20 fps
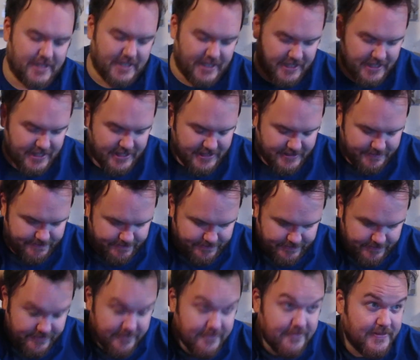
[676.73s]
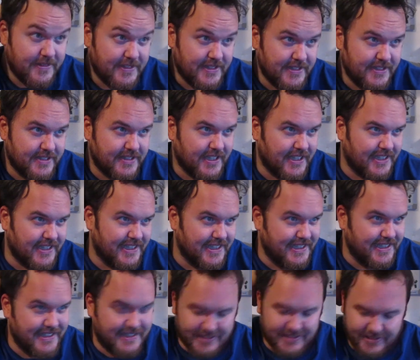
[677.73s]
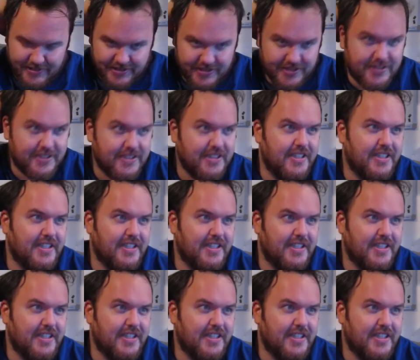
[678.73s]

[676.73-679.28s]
Uh, sorry, you know, just